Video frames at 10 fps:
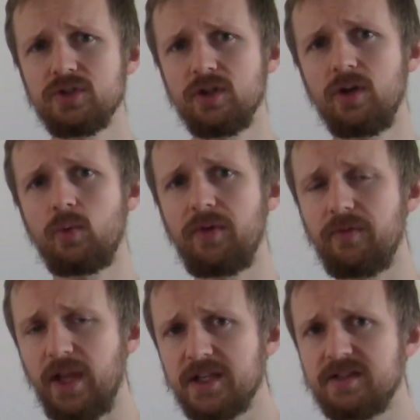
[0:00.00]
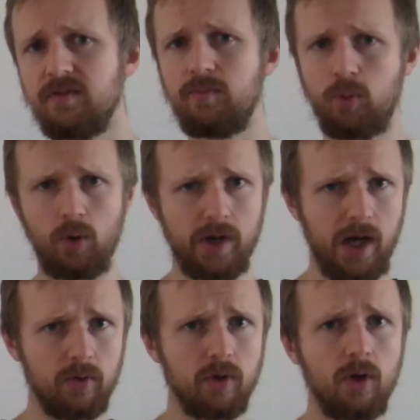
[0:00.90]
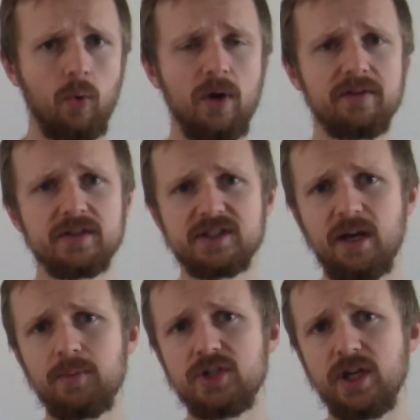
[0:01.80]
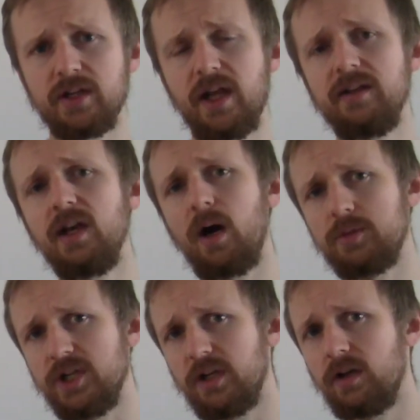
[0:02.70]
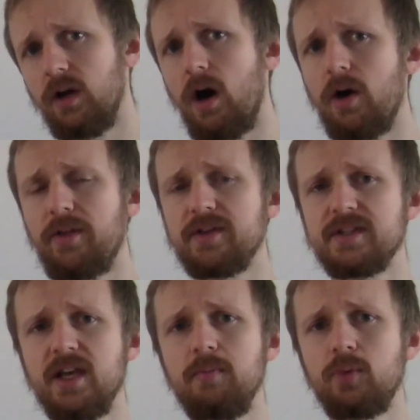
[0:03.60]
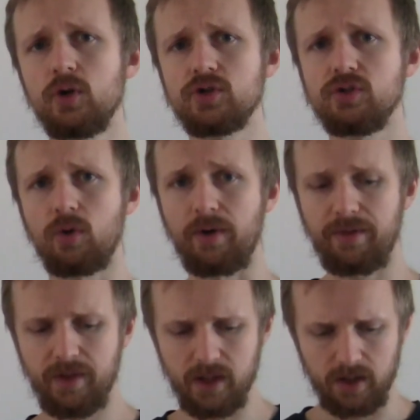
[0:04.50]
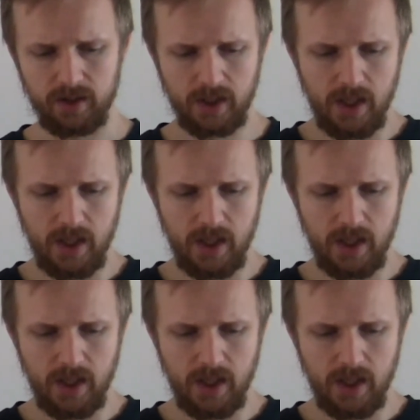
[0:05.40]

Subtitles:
a reflexive pronoun when the subject and the object are the same person or thing.